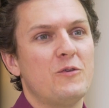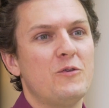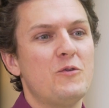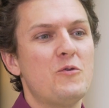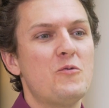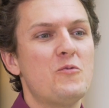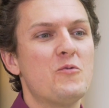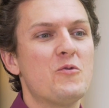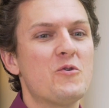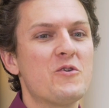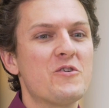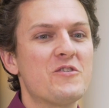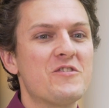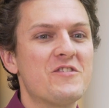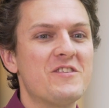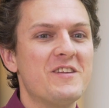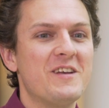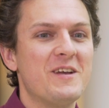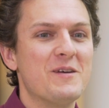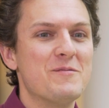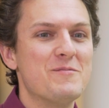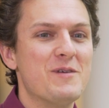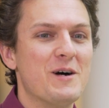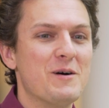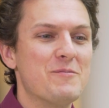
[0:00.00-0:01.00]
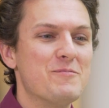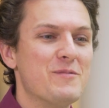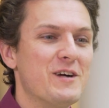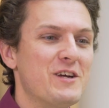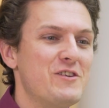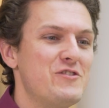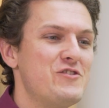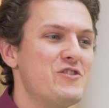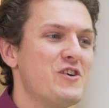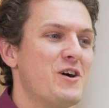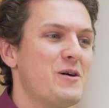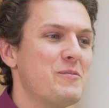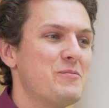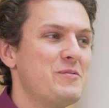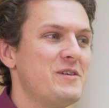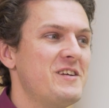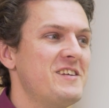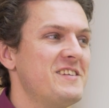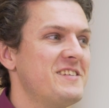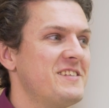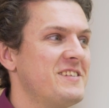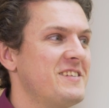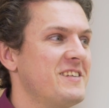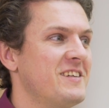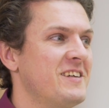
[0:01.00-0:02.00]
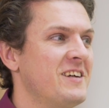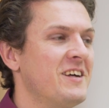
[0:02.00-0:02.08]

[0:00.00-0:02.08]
The worst thing about my job is